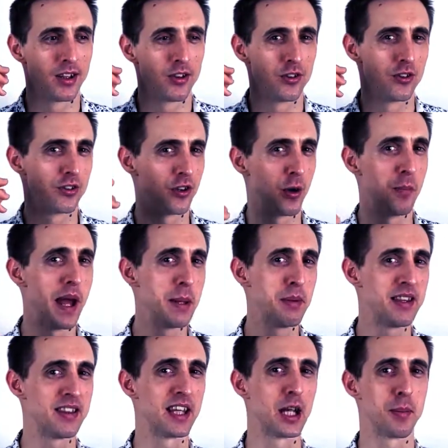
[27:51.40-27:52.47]
So
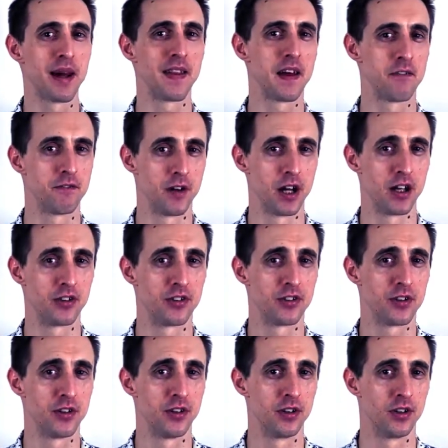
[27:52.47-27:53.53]
maybe think about that
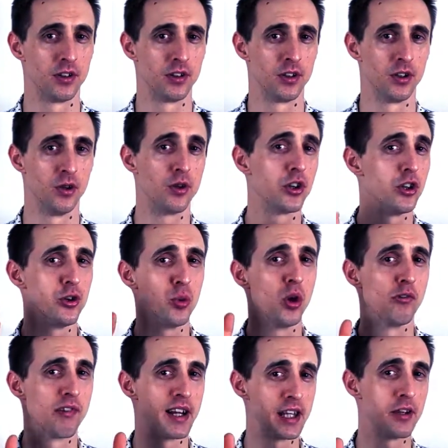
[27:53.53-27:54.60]
first. Who can you
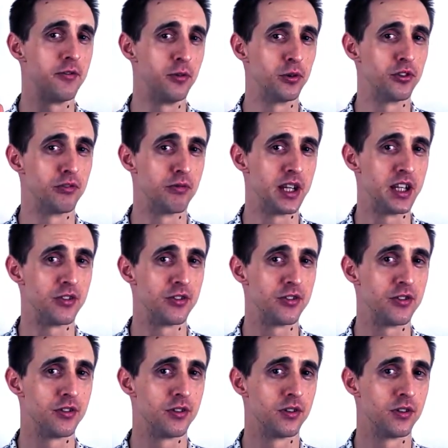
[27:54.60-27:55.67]
already afford to
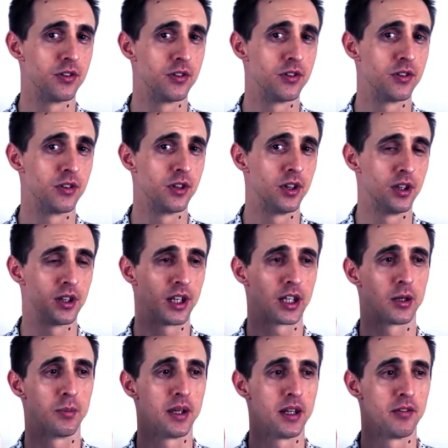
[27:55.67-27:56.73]
reach? That
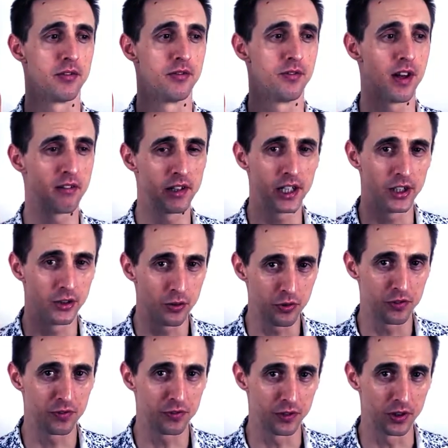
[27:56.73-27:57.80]
could be a very
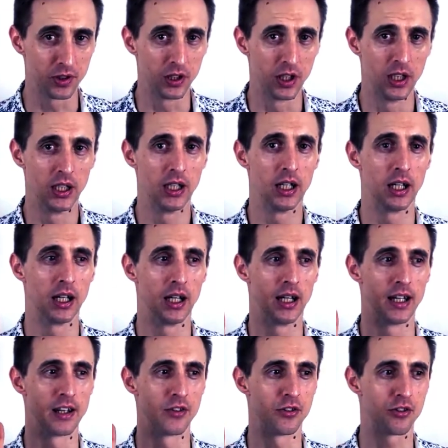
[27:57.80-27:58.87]
useful
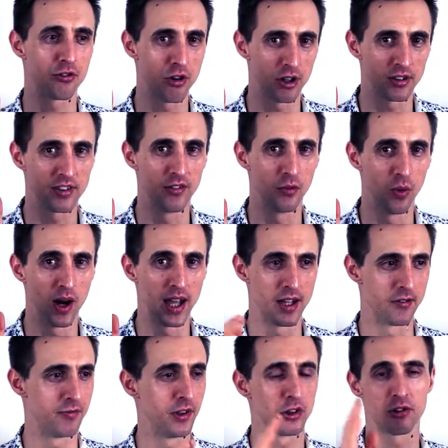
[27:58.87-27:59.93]
and instructive way
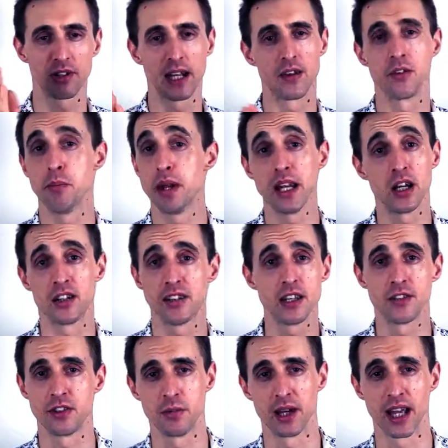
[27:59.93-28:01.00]
of filtering out the many
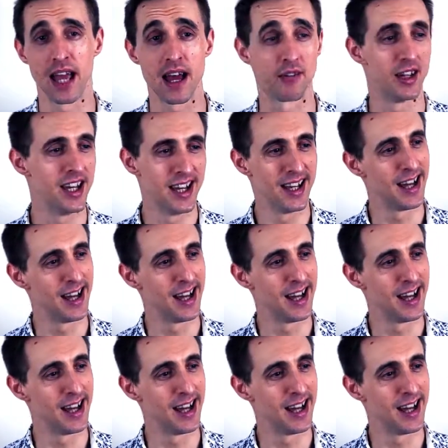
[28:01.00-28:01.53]
ideas you may have.